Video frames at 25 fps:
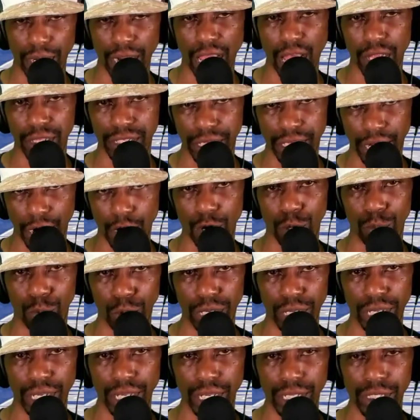how terrible
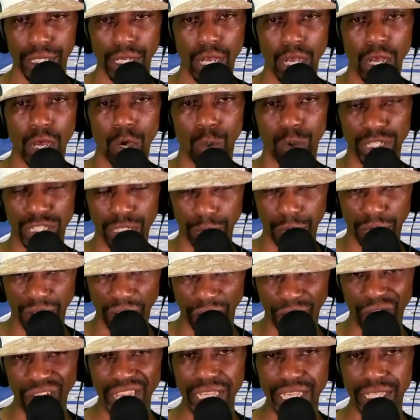he is. We should be
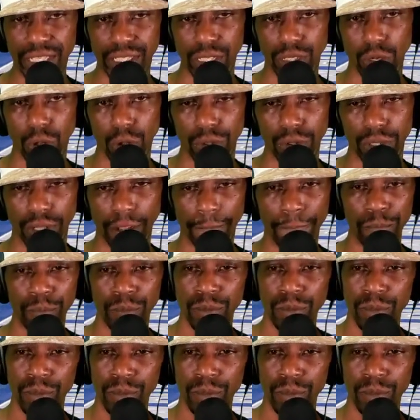feasting on them.